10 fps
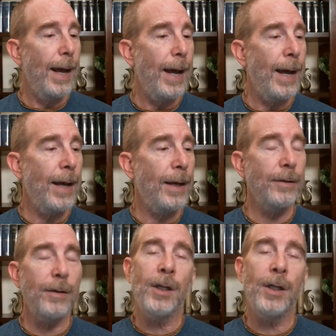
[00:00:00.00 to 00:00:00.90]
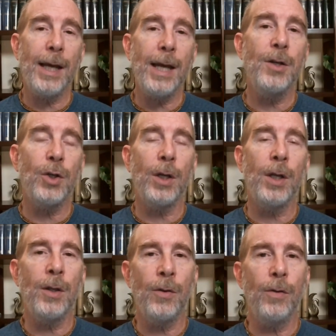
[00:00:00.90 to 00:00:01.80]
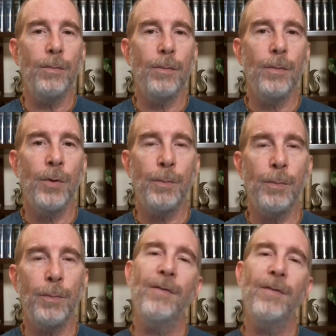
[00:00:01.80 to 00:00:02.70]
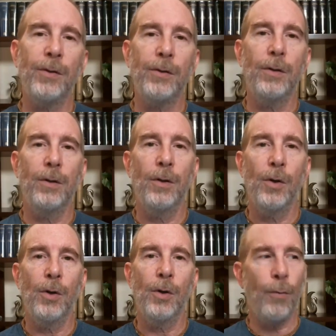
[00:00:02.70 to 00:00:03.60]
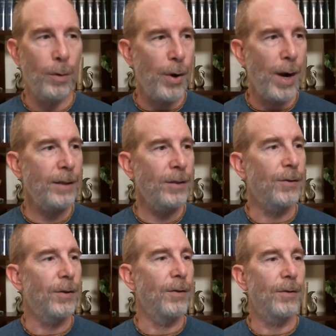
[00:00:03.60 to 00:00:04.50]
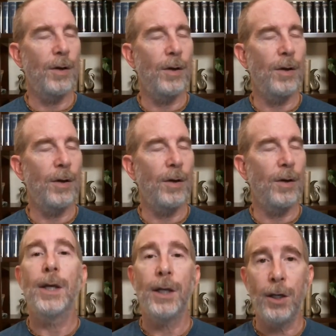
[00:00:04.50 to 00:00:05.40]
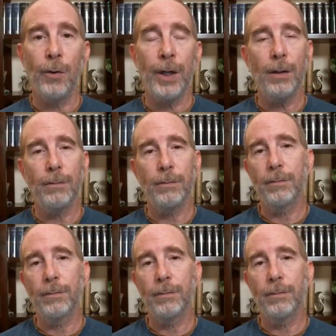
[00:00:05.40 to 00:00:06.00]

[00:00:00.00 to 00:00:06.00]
And engage in the previous four practices of hearing,